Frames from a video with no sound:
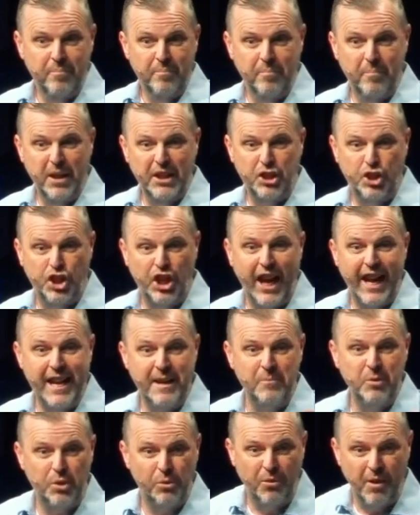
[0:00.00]
But
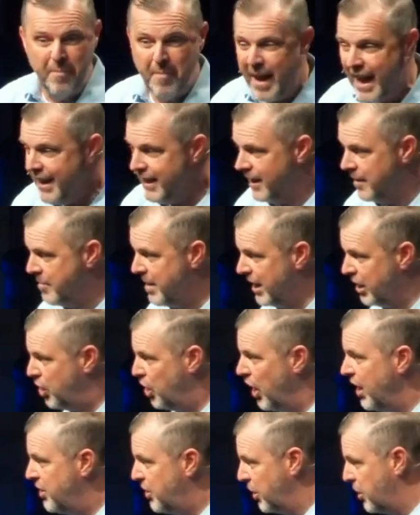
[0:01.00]
James reminded me,
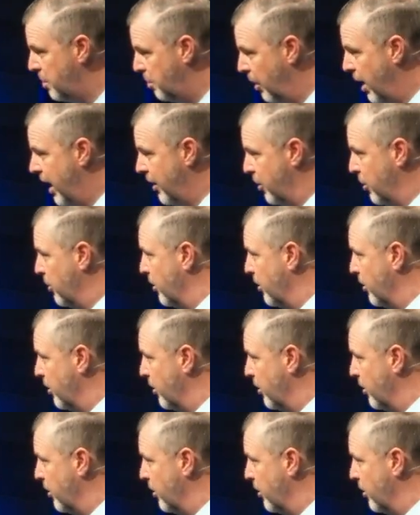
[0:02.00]
Jesus' brother,